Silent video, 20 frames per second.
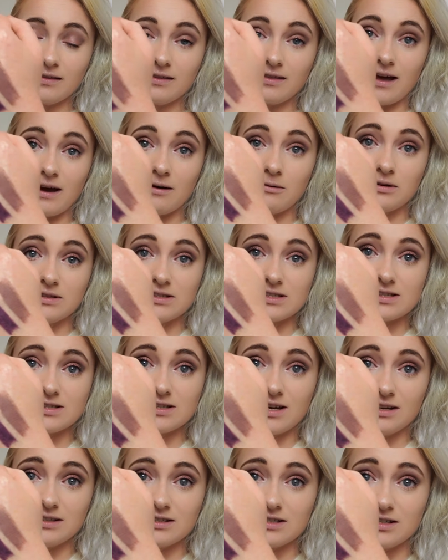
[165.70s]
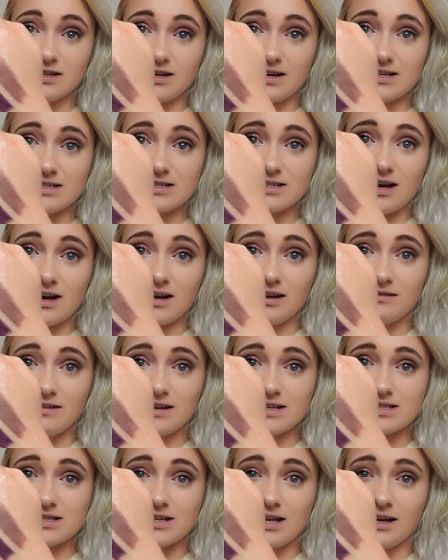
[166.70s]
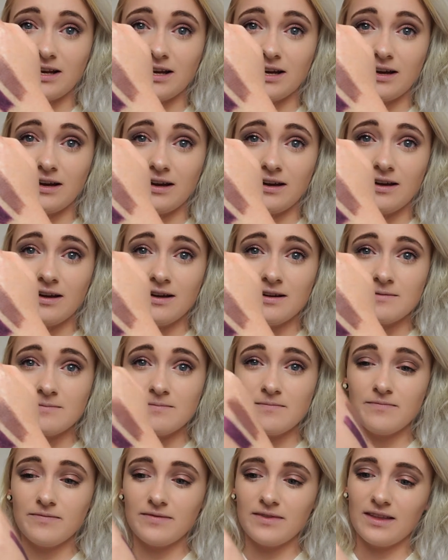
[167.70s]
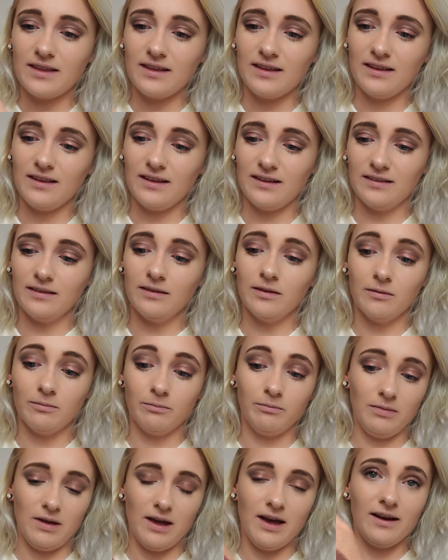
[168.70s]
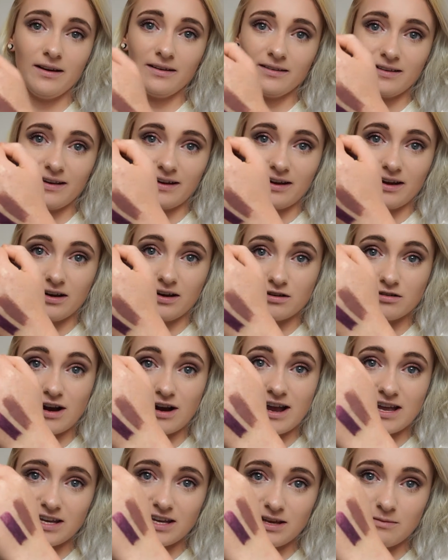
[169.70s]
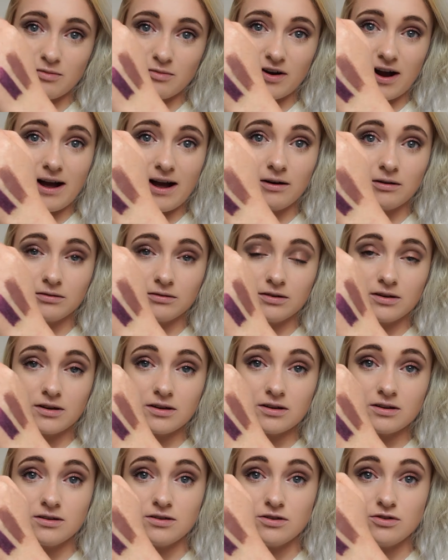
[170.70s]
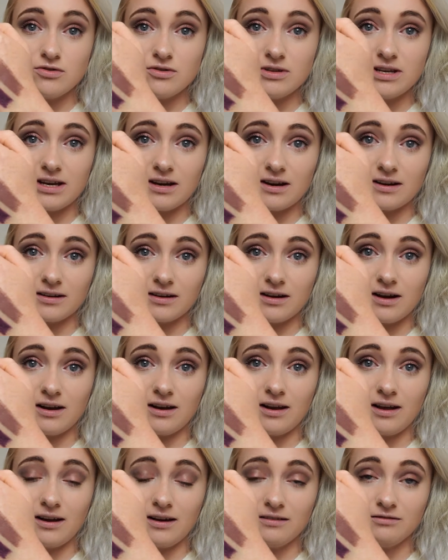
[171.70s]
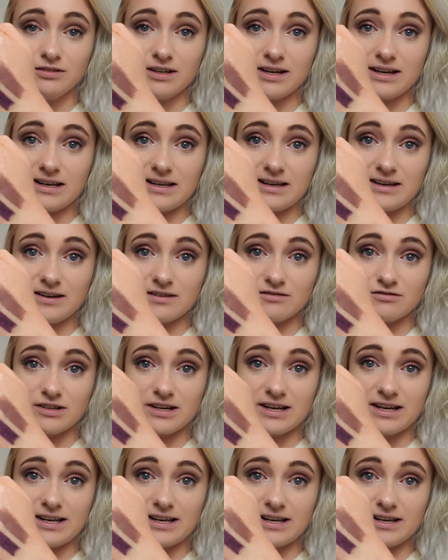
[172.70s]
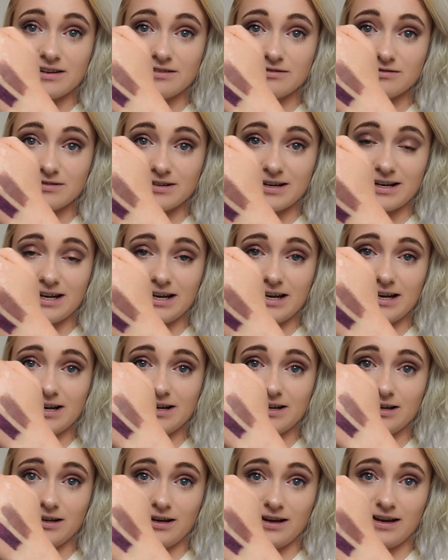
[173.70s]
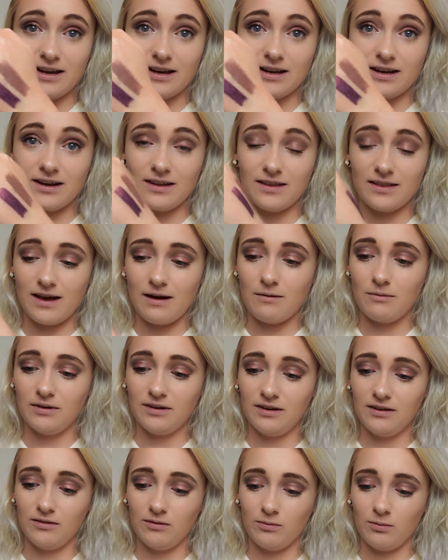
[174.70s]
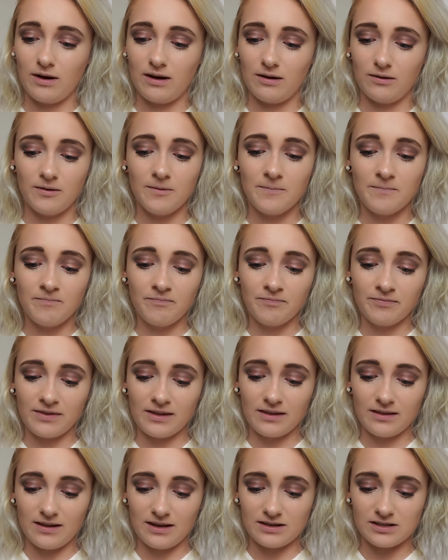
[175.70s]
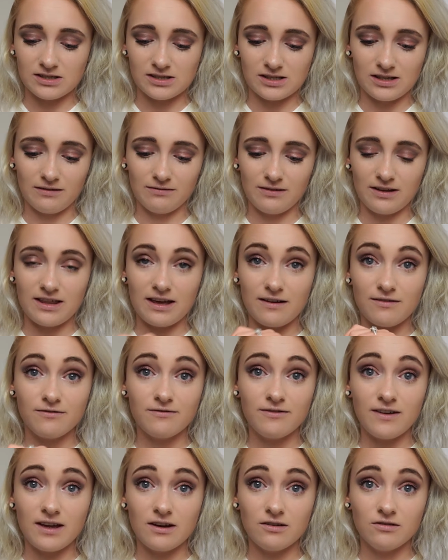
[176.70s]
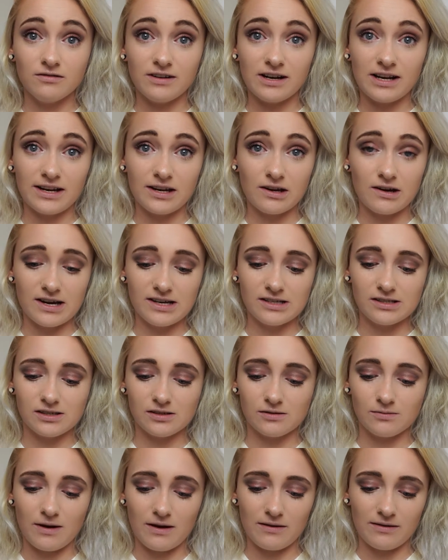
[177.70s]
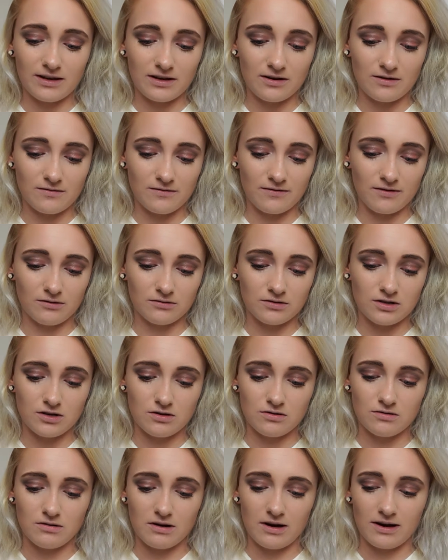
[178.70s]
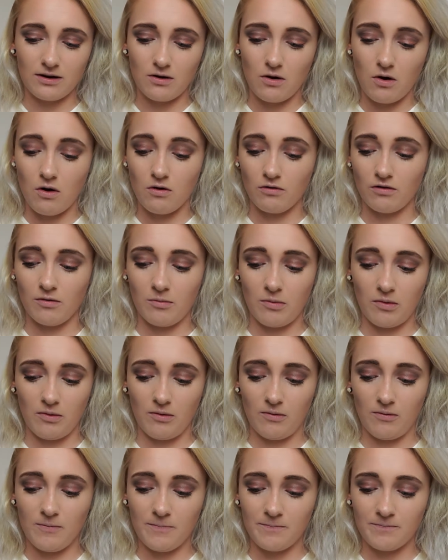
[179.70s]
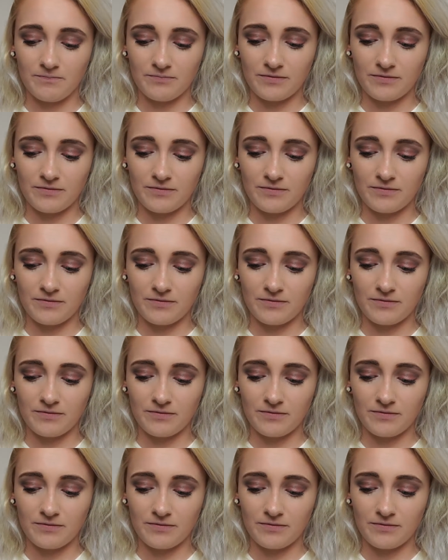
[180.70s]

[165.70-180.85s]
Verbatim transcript: That one's such a nice colour. It's like a, it's, yeah, it's like a grey-brown, nudie kind of colour. I really, really, really like that one as well. They're just lovely. They feel really nice as well. They don't feel too like horrible